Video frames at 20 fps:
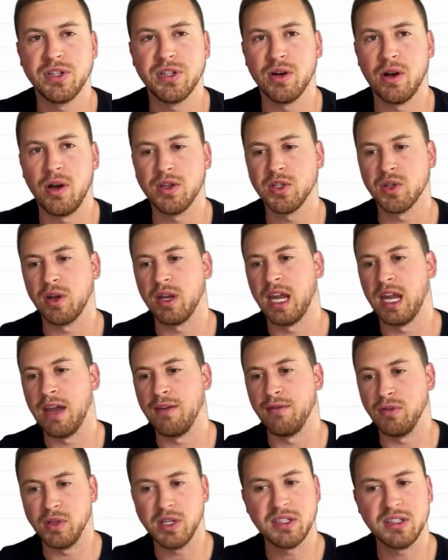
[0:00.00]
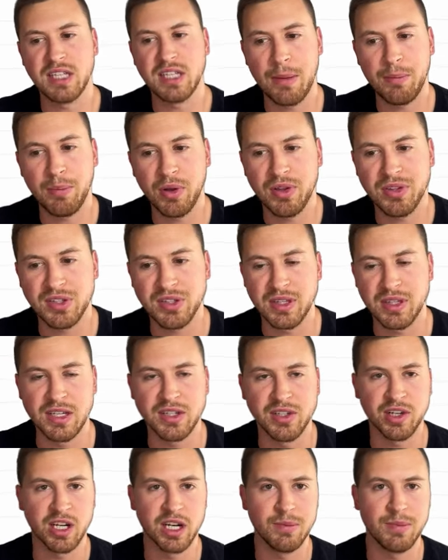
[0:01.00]
also going to have list templates. These
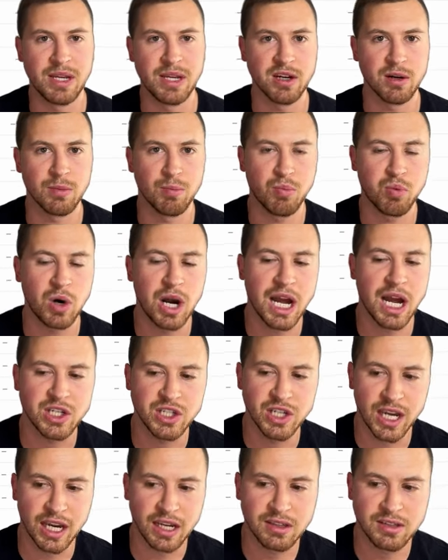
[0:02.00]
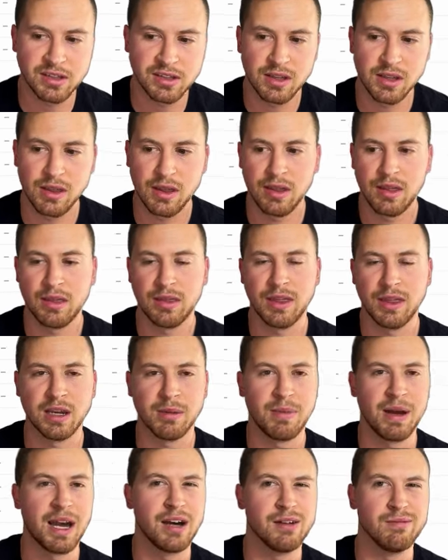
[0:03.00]
are going to be your projects. Think
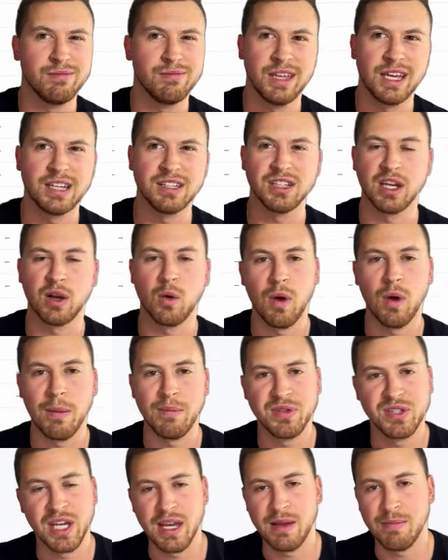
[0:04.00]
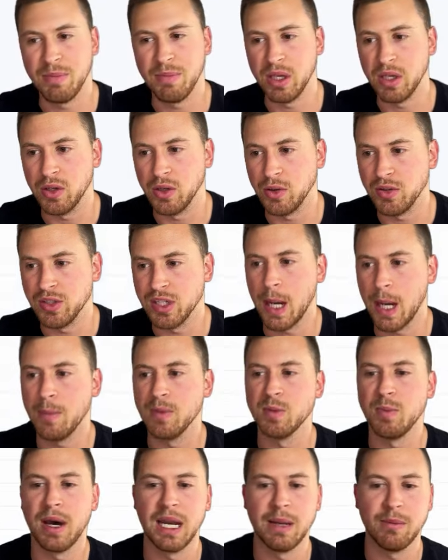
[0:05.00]
about things like website builds,
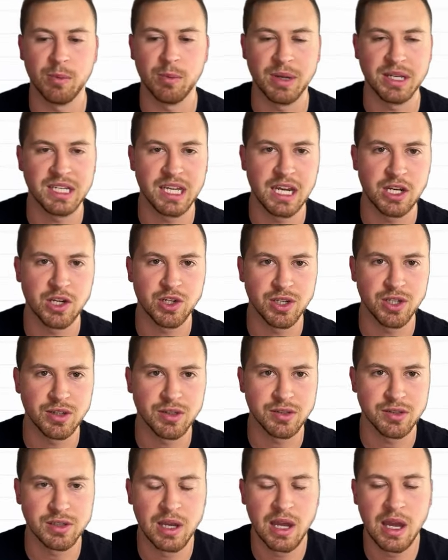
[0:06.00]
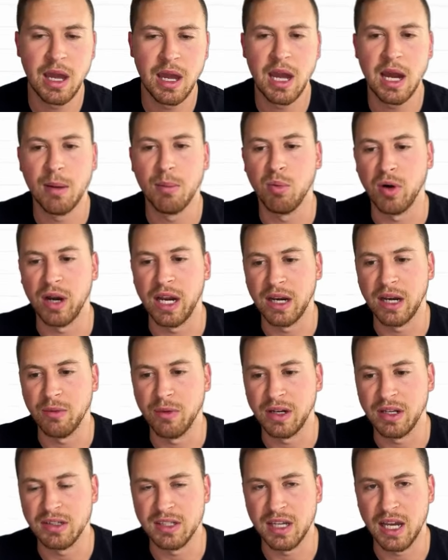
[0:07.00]
HubSpot implementations, brand
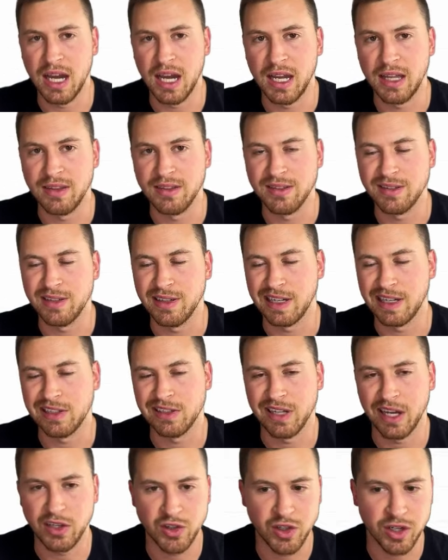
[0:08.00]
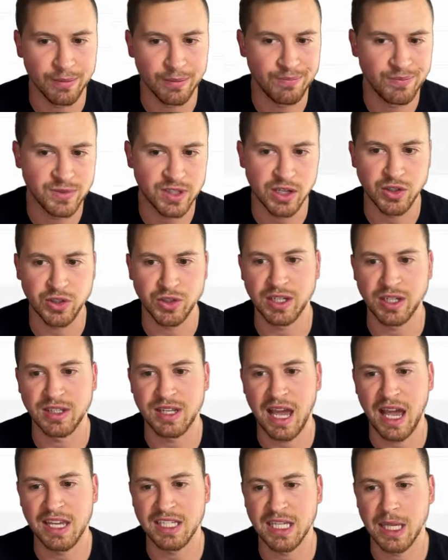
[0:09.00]
redesigns, etc. Essentially, a
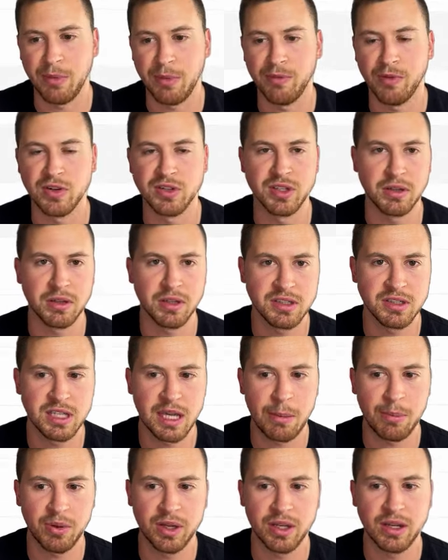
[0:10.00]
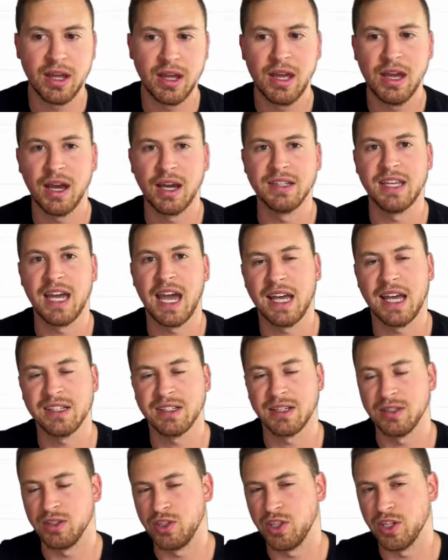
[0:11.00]
task template versus a list template. A task
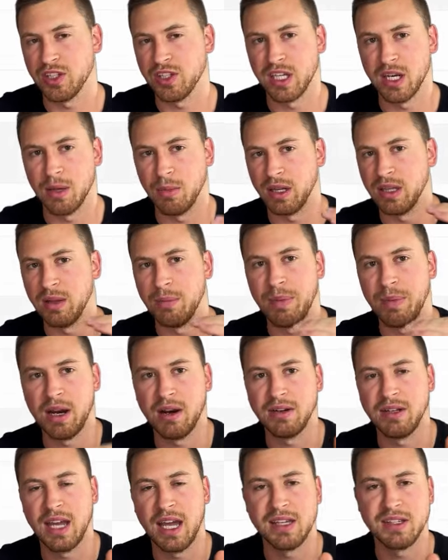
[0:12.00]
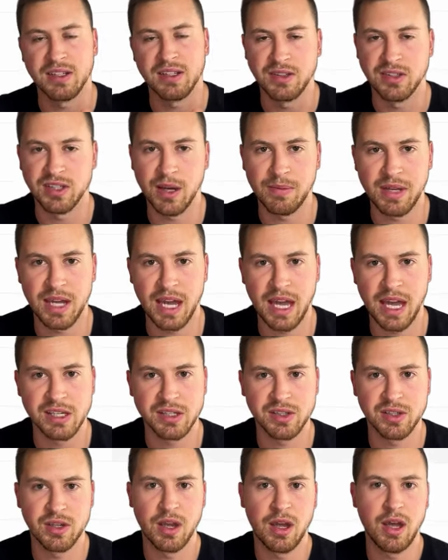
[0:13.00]
is just going to bring the parent task and
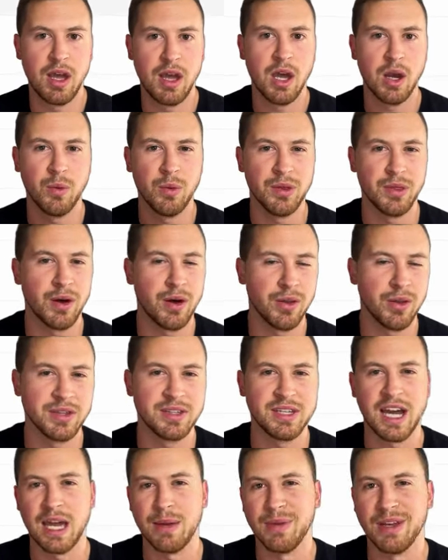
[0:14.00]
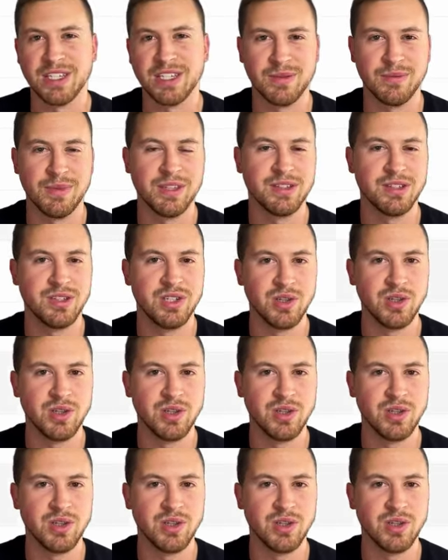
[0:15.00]
subtasks with all the time estimates, due